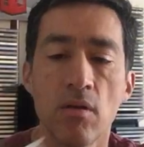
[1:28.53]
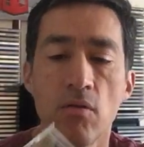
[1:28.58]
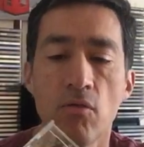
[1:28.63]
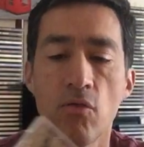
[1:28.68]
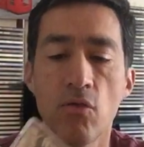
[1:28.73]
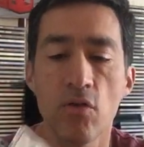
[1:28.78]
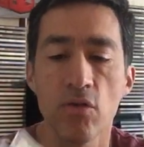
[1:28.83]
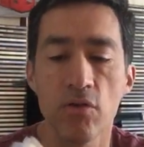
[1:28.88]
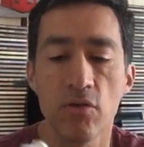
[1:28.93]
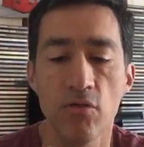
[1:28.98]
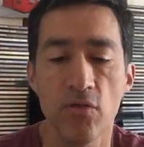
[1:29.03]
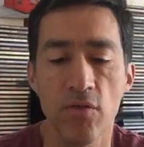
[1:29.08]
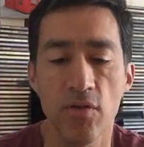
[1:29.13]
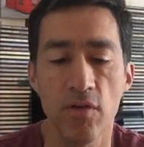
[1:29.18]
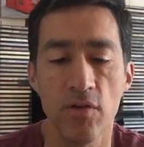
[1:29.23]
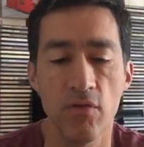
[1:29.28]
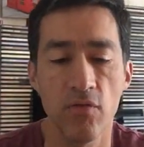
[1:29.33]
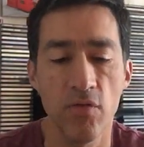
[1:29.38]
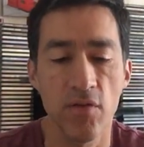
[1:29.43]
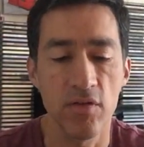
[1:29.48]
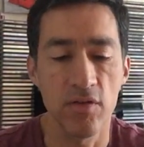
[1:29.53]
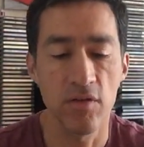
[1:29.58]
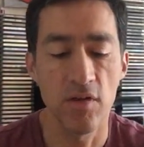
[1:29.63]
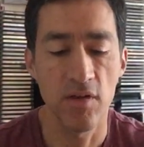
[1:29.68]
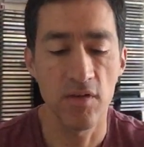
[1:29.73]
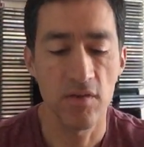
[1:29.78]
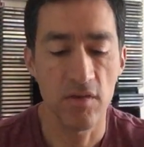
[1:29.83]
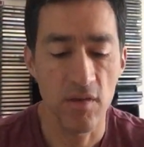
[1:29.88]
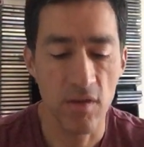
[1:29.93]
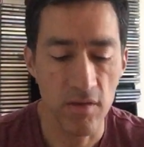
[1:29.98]
Of course, first
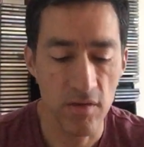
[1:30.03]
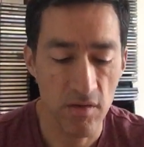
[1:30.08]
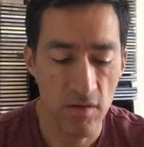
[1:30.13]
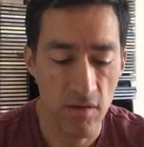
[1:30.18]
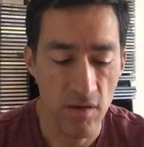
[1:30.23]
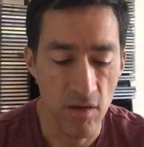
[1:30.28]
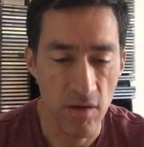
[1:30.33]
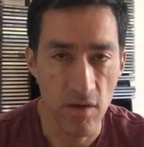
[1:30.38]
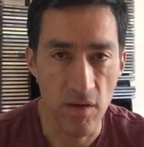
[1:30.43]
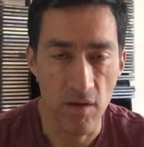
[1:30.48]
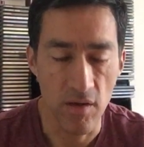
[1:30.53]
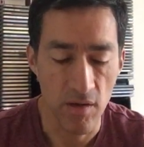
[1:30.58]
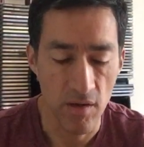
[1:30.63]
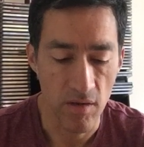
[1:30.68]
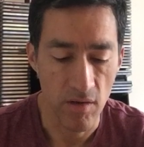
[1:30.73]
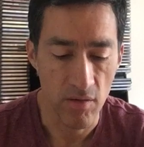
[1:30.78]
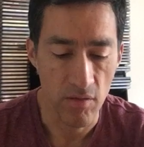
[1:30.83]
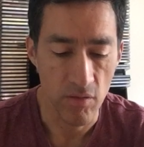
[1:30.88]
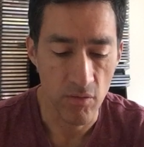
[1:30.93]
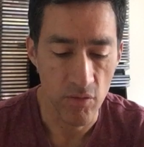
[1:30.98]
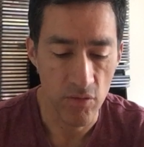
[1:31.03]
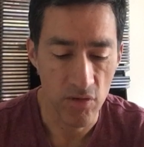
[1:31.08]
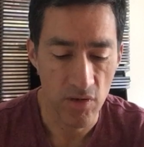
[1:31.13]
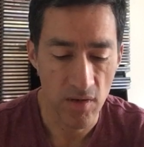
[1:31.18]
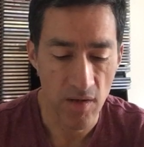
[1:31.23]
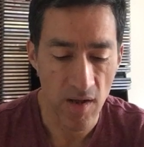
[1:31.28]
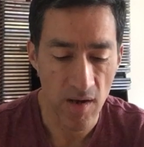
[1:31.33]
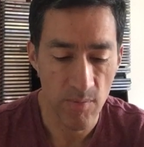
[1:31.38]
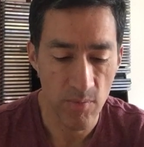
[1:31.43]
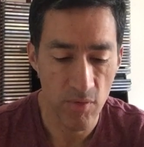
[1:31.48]
disc is the
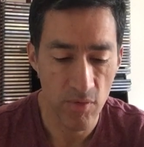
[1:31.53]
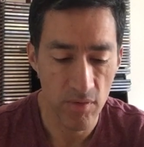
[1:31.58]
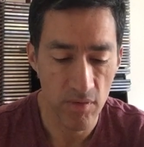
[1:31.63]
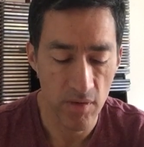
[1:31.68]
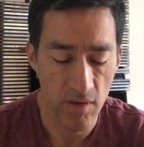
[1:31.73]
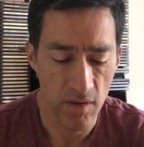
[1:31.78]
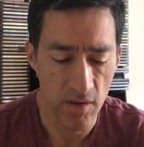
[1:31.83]
original album,